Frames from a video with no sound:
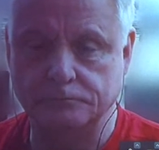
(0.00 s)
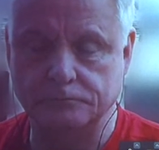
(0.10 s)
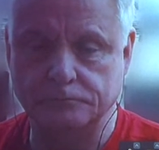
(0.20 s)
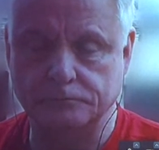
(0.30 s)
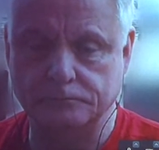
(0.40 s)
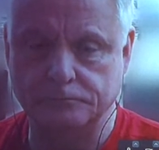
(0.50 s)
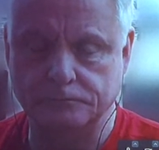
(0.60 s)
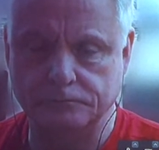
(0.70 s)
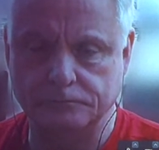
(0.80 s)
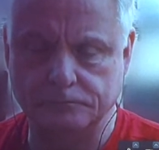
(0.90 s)

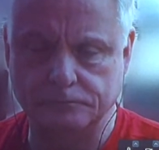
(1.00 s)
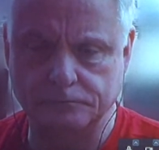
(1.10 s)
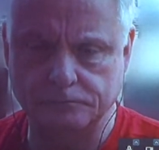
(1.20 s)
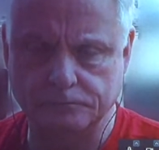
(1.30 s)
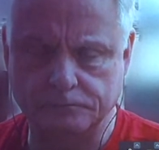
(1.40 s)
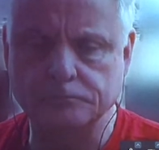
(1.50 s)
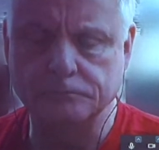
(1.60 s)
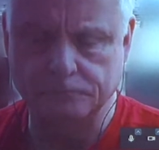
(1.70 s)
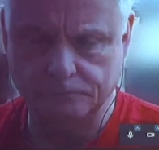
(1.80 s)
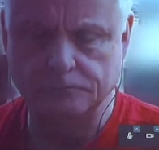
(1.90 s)

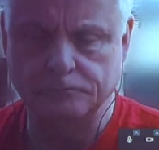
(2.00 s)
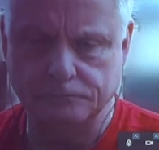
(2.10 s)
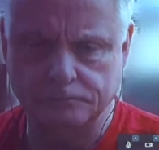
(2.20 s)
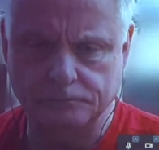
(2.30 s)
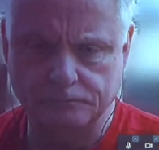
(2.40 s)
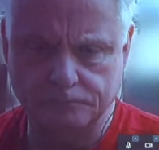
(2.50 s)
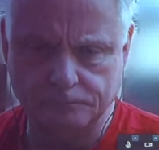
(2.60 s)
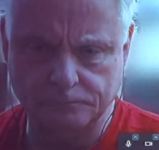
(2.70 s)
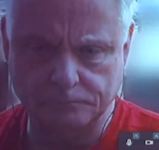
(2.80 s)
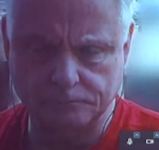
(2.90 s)

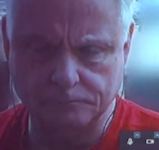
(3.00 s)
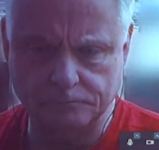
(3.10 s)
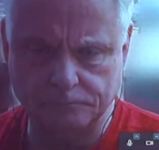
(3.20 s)
This person isn't speaking.